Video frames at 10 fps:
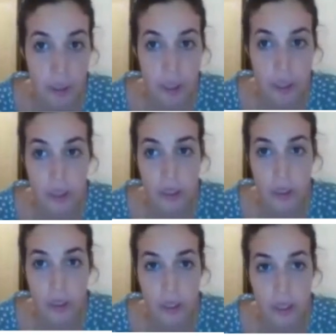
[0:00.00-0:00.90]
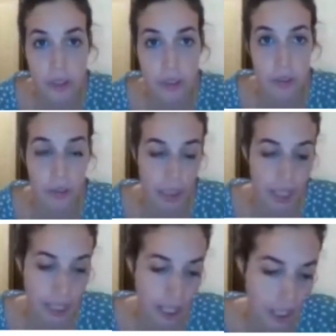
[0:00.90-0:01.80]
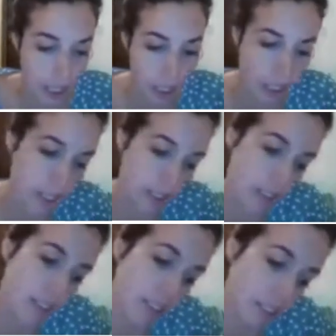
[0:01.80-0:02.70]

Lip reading: Also, you know, I say that